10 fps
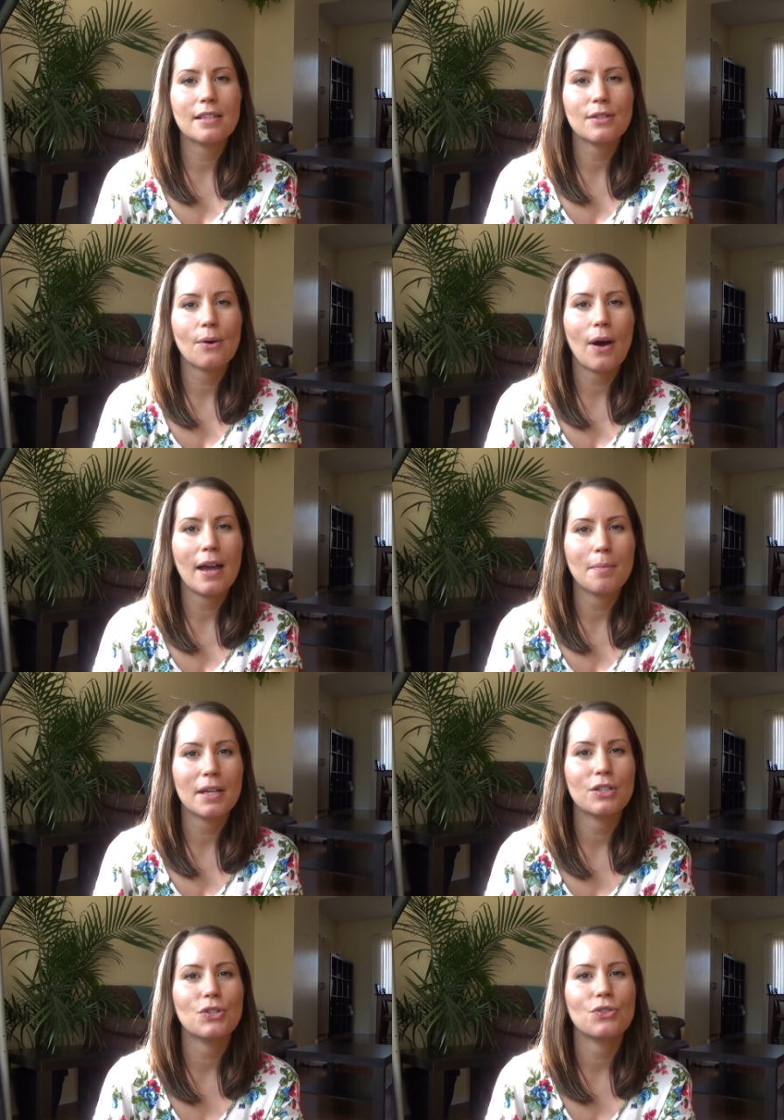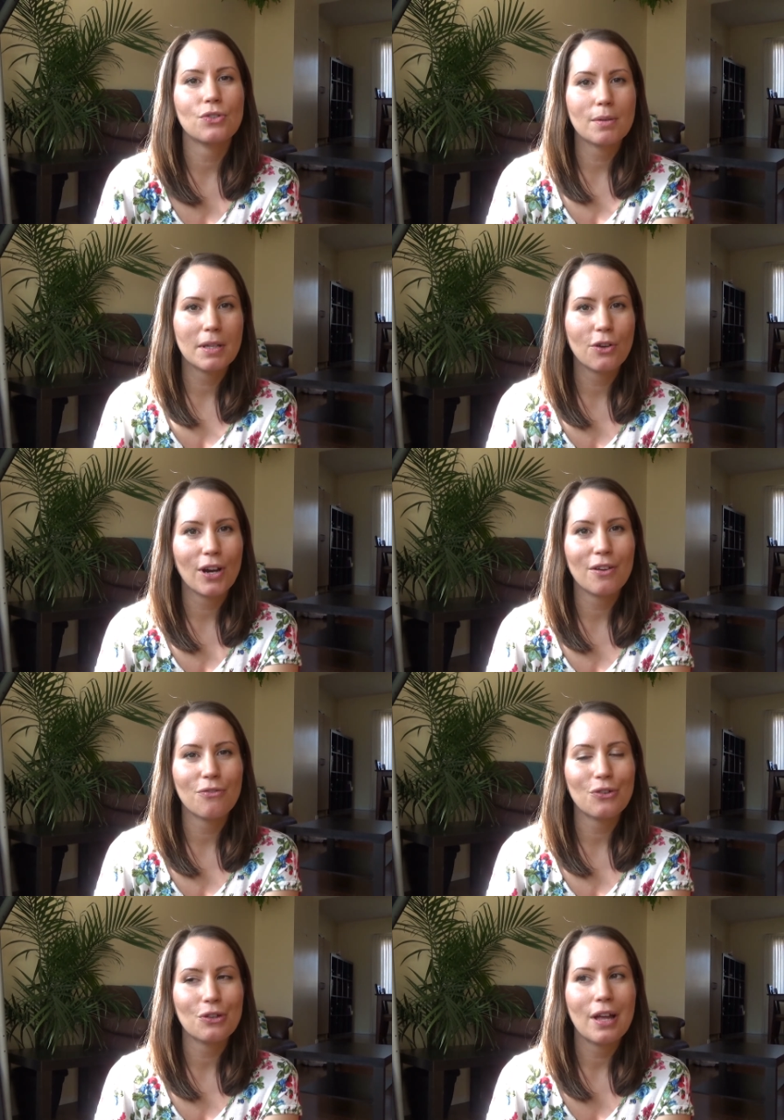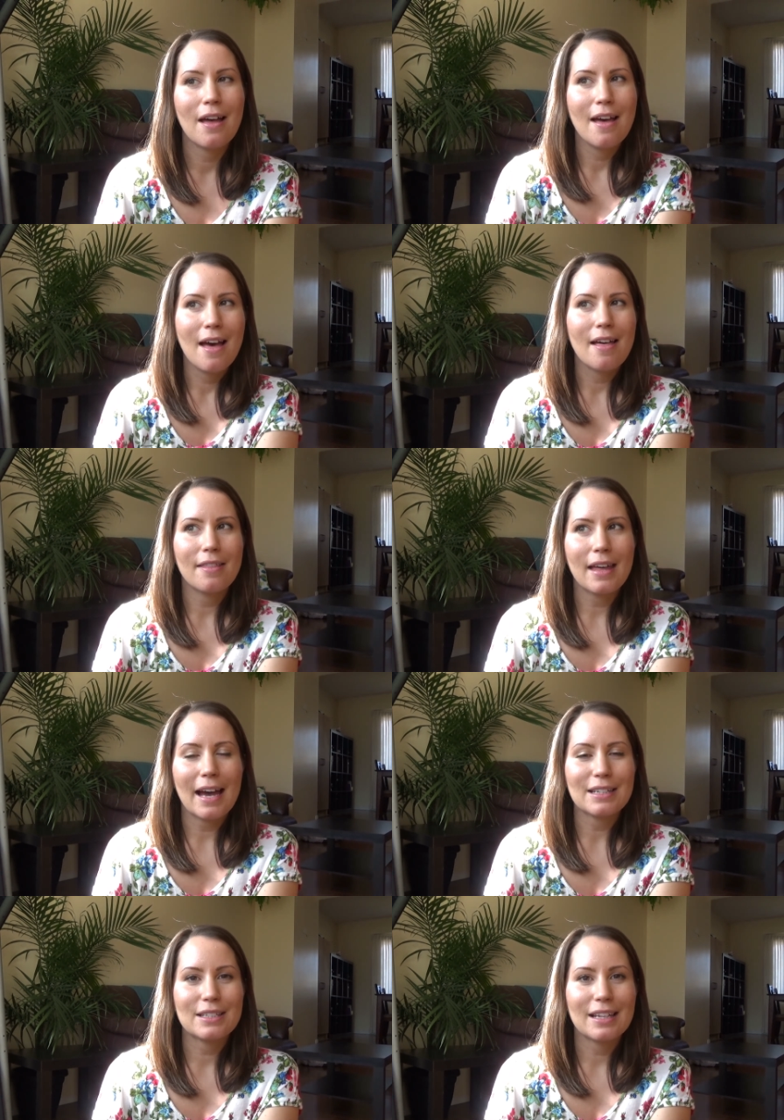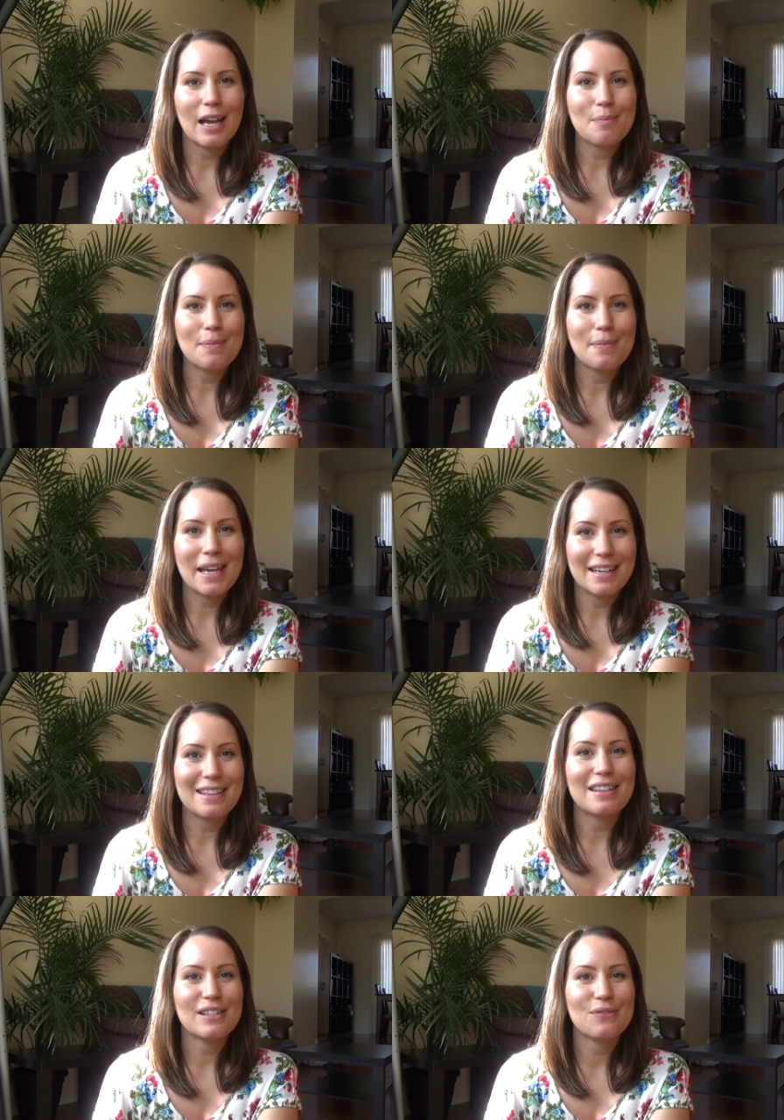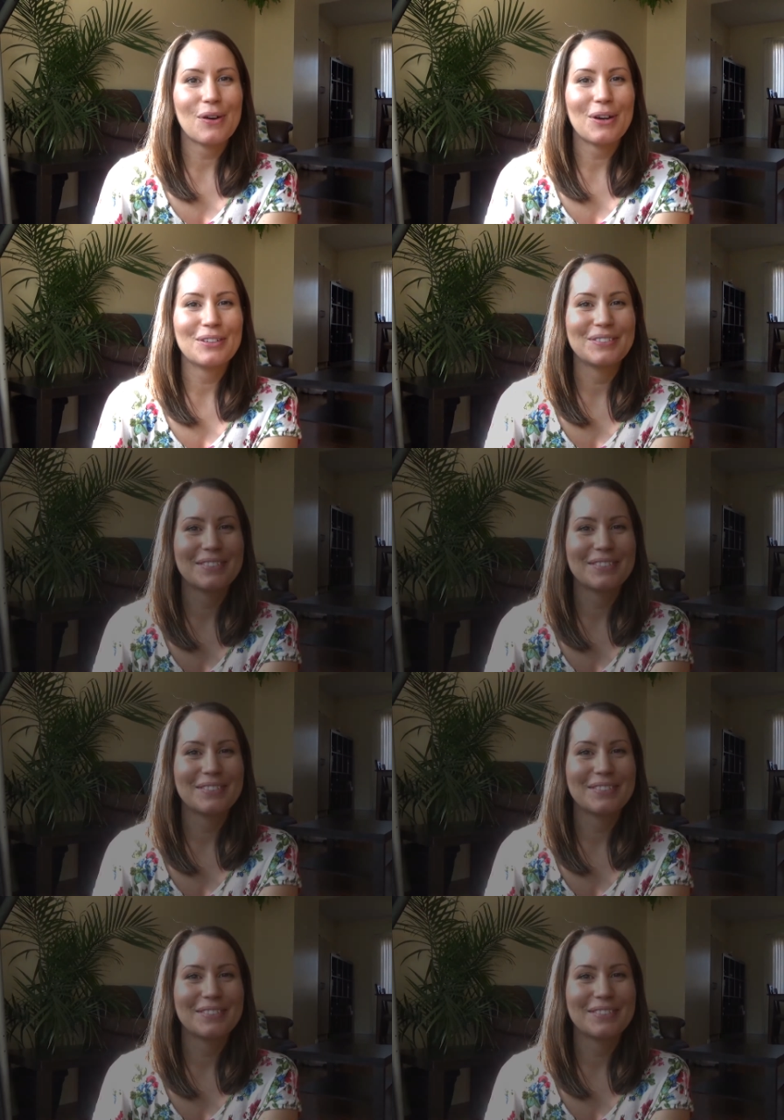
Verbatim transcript: so I am extremely grateful that I made it this far.